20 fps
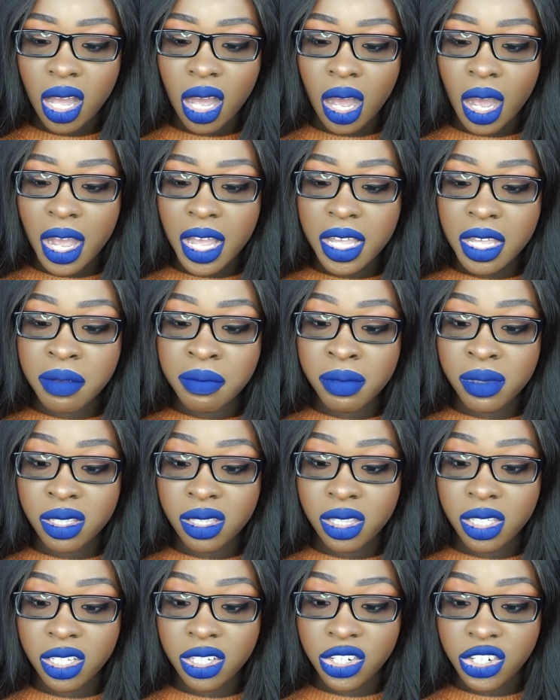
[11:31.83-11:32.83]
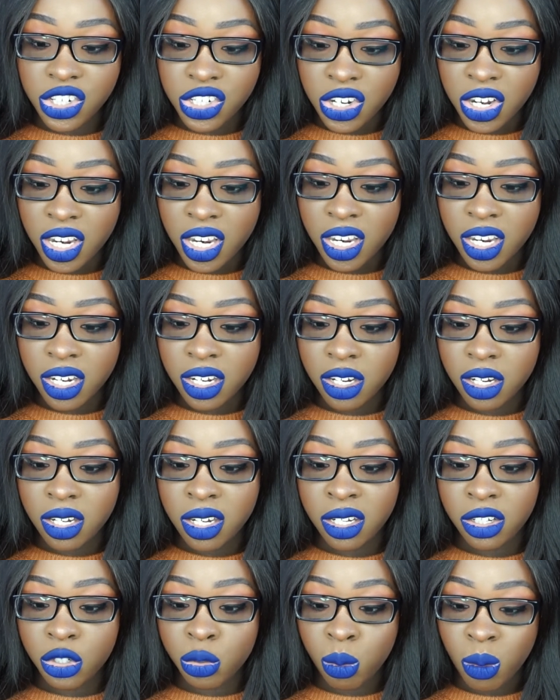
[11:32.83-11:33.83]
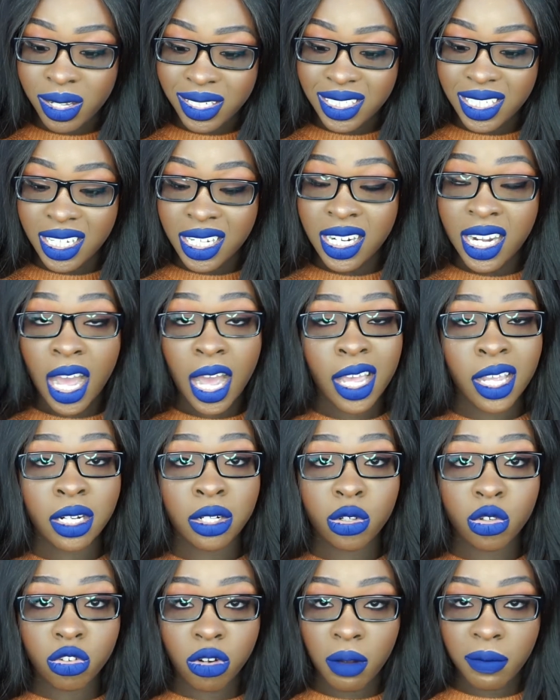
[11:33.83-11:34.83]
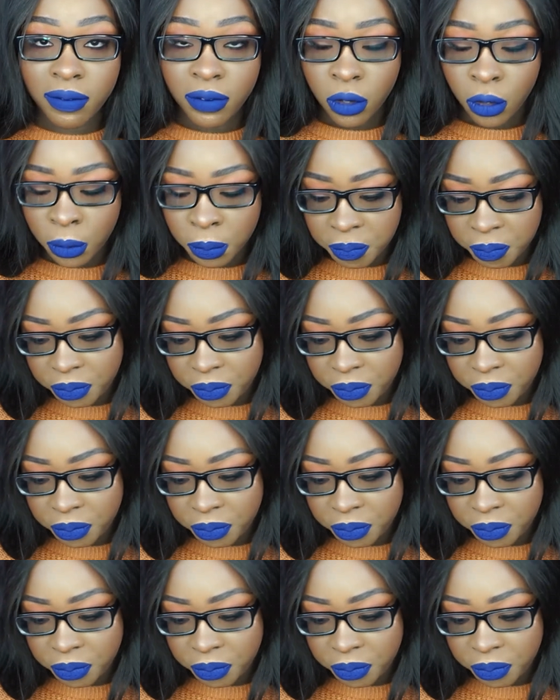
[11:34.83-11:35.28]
I am in the shade 29 Truffle.